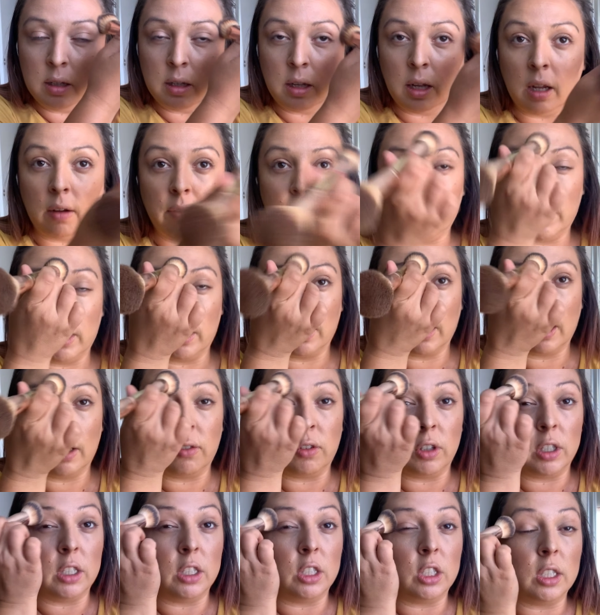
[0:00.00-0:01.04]
heavier
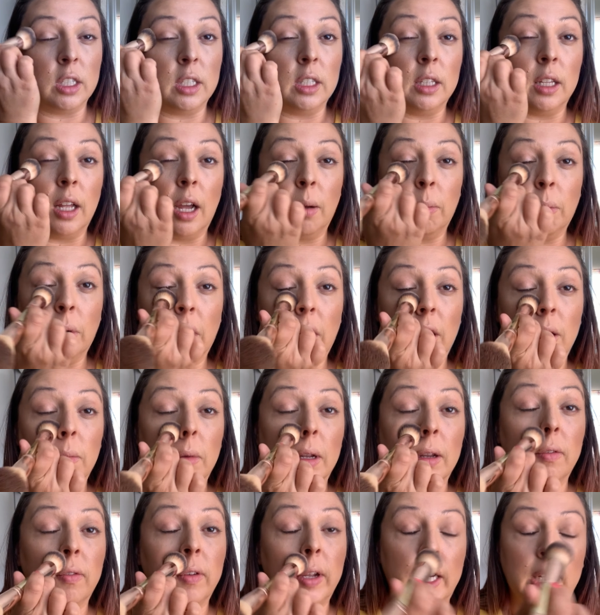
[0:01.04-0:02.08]
coverage in that part of
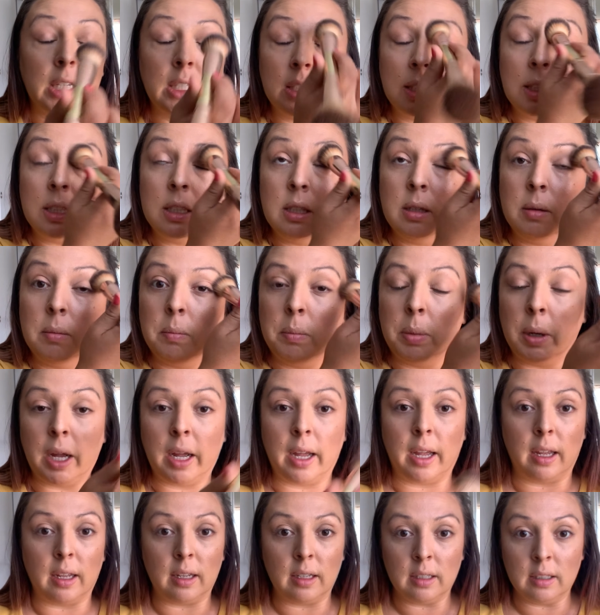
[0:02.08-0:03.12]
my face.
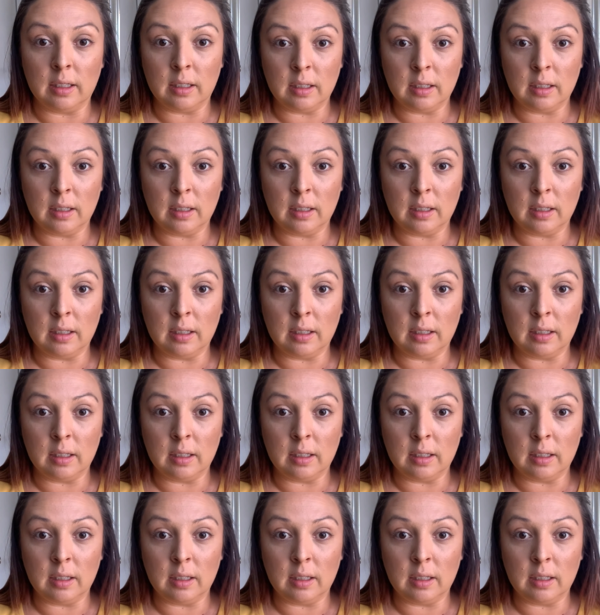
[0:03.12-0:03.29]
But